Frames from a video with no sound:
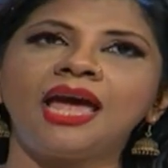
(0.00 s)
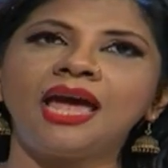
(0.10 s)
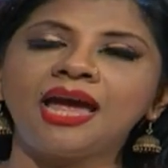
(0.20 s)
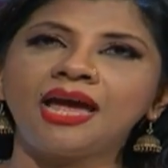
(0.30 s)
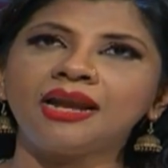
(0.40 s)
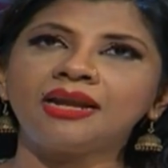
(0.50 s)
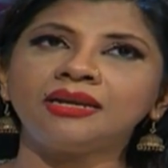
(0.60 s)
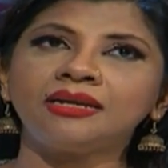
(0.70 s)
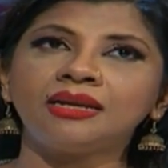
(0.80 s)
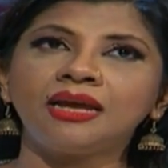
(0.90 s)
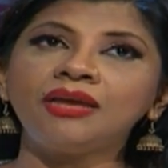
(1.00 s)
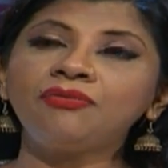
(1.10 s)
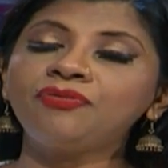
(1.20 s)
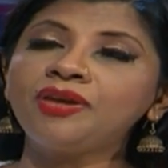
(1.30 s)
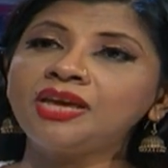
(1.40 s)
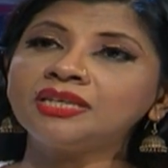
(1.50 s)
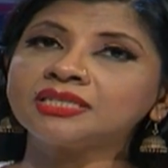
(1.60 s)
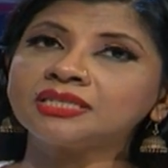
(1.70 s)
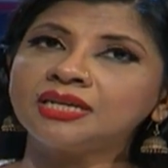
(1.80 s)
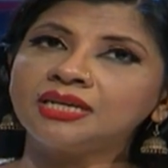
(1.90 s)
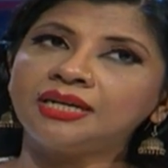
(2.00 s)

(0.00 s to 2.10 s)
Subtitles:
and if he is